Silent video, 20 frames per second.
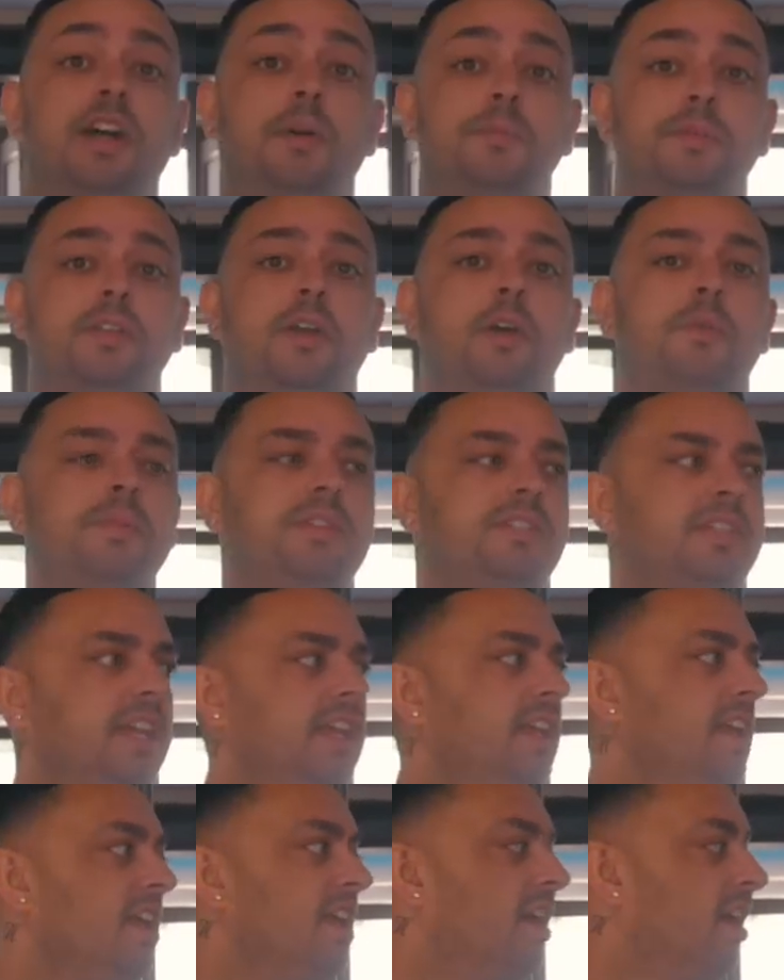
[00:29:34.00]
that I'm so
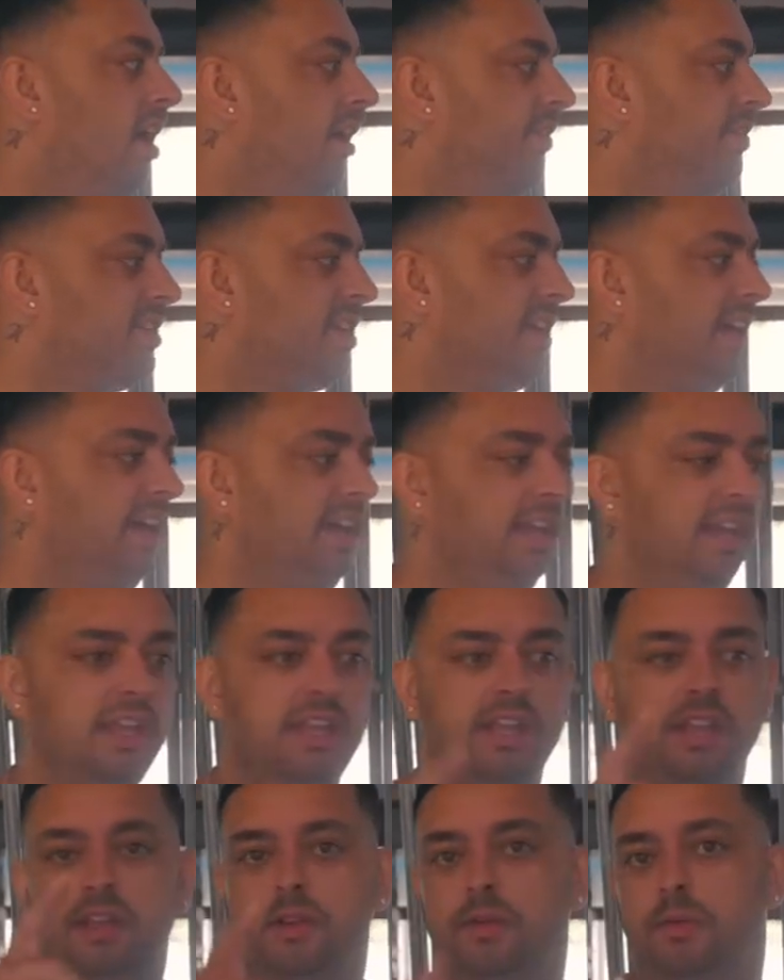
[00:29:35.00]
busy. Obviously,
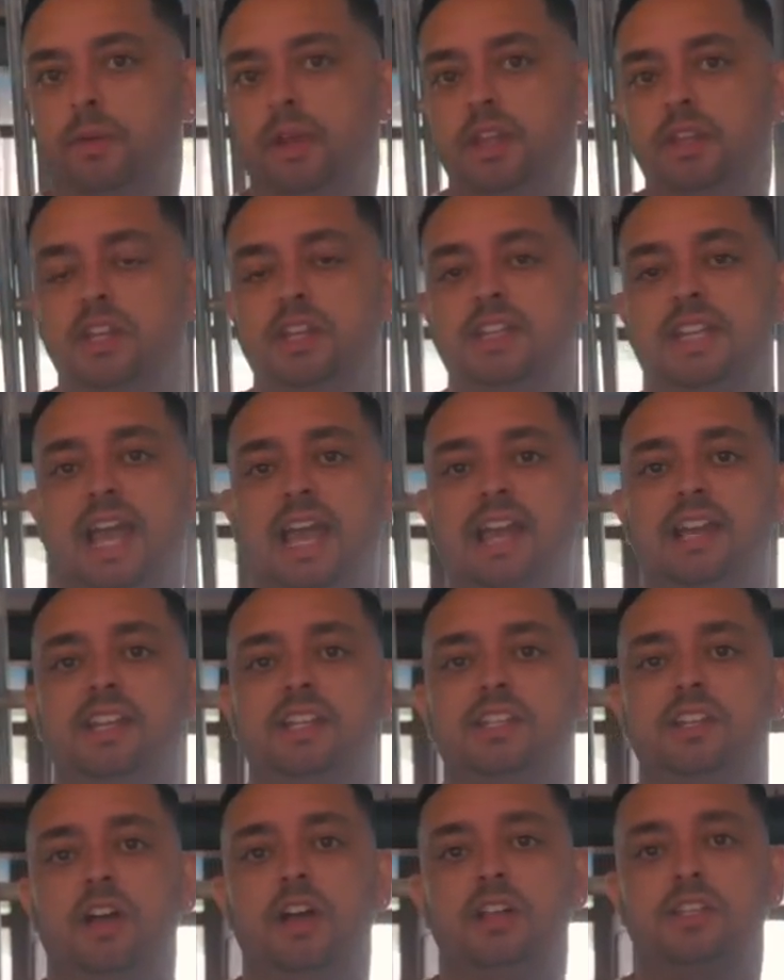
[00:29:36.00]
when the daily
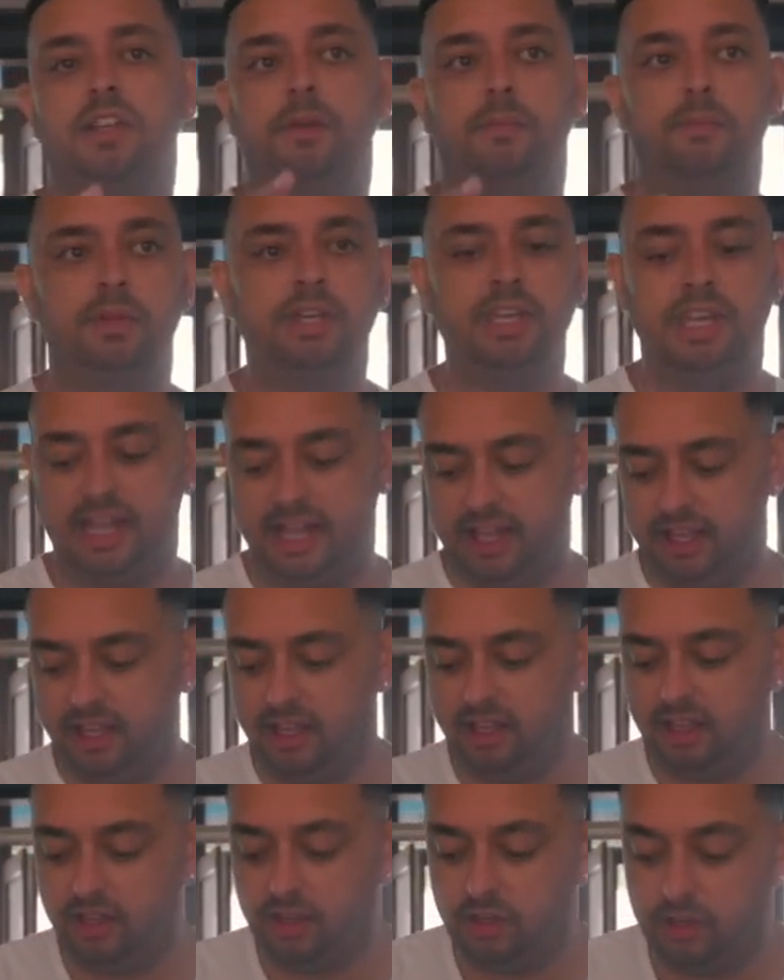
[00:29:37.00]
starts on Monday,
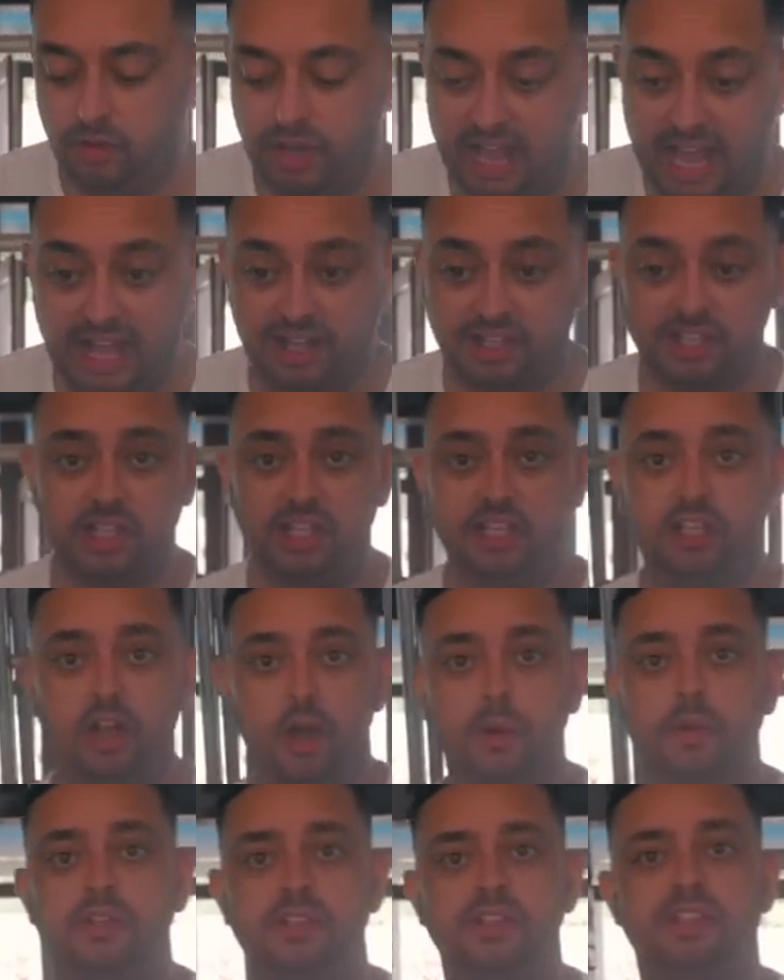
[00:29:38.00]
you're actually
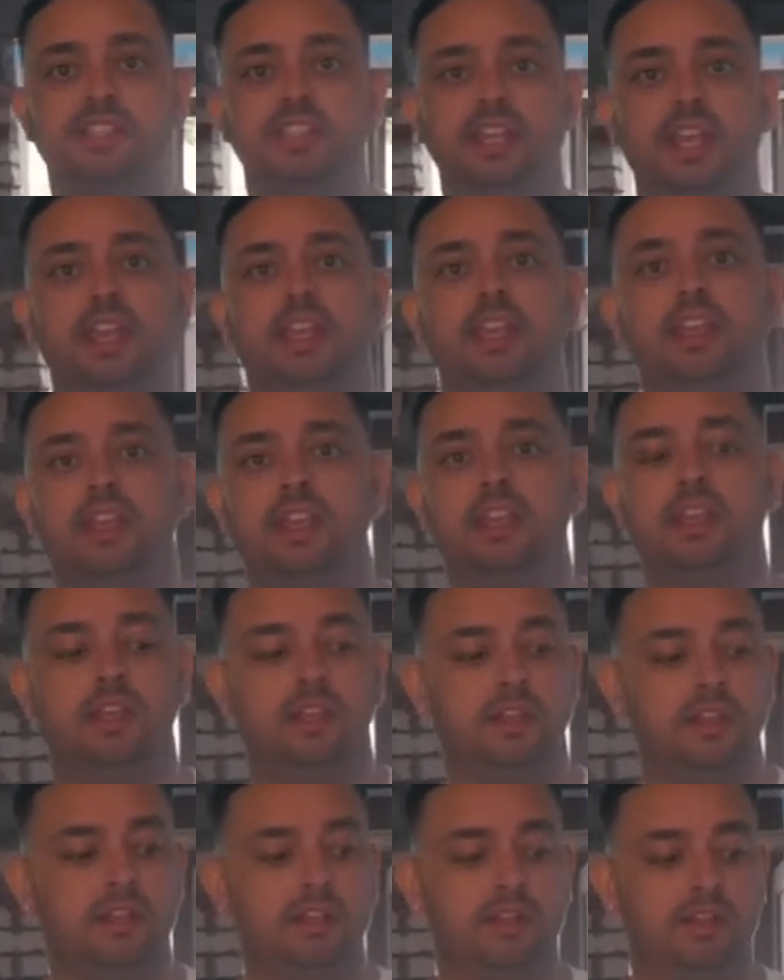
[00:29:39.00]
going to see
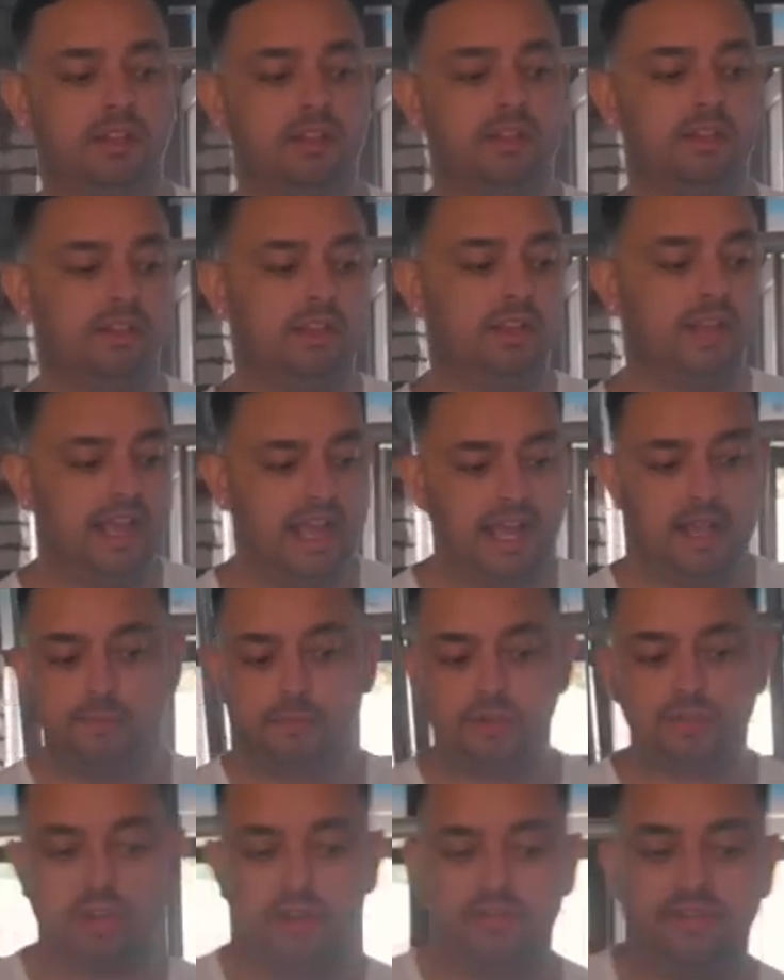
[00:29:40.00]
how
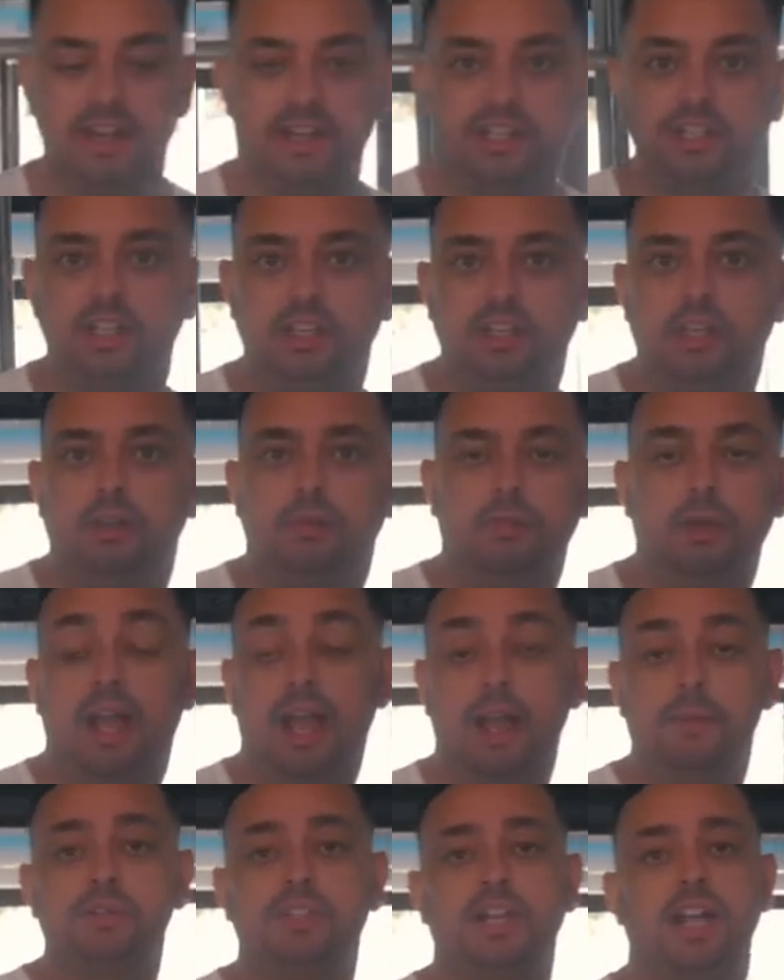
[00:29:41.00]
much I actually
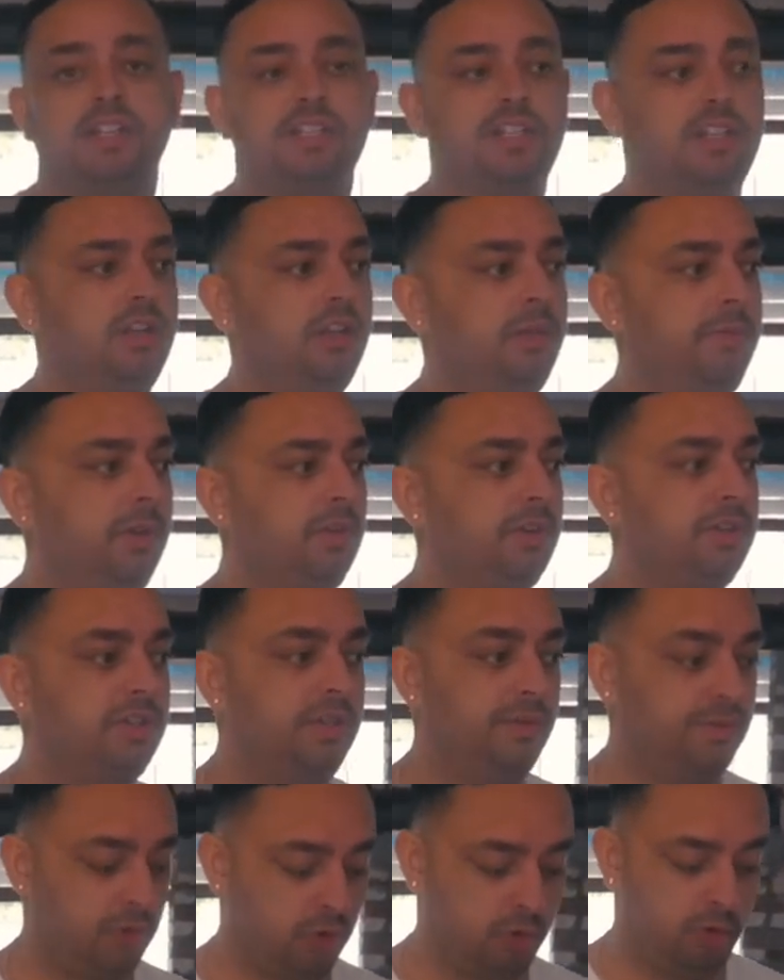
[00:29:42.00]
do, because
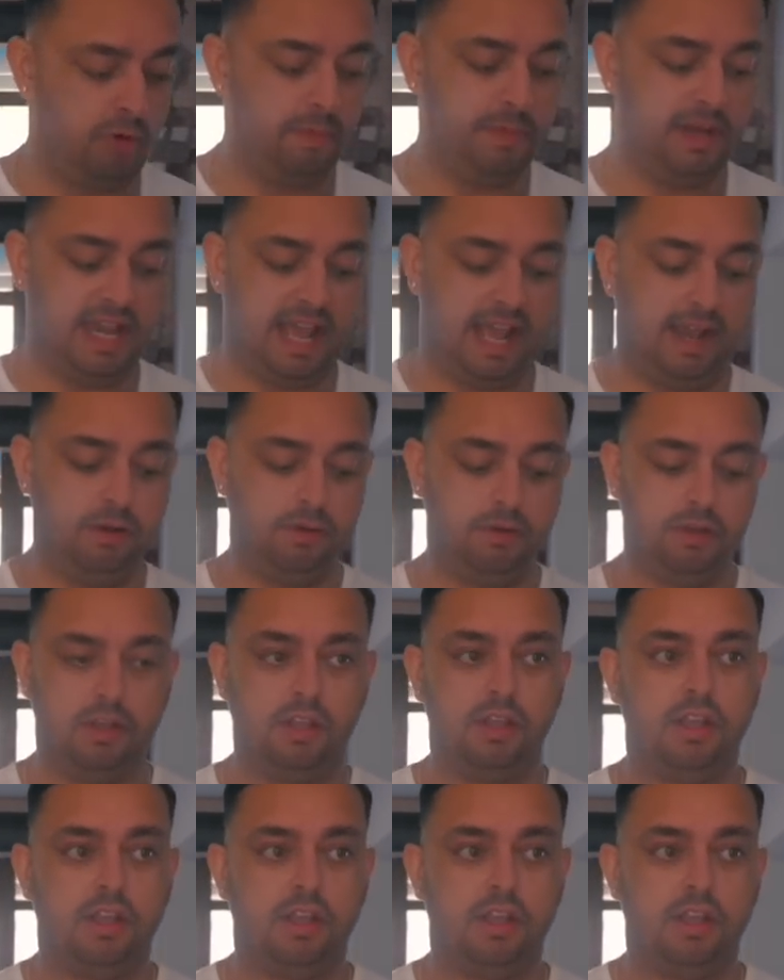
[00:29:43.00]
you've caught me now.